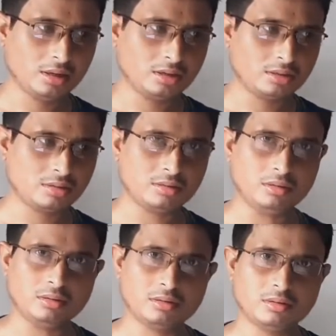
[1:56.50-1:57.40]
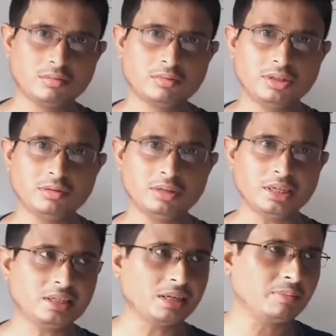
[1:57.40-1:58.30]
So we know
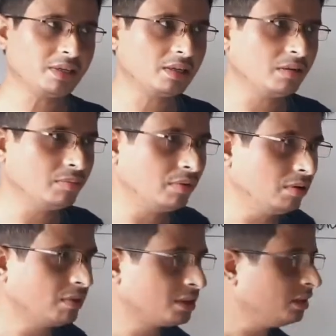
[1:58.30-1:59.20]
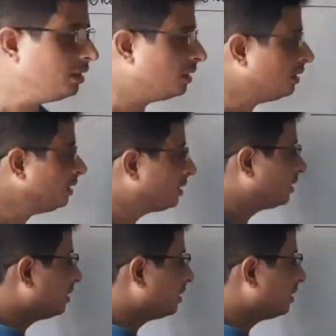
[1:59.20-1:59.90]
that temperature of boiled water is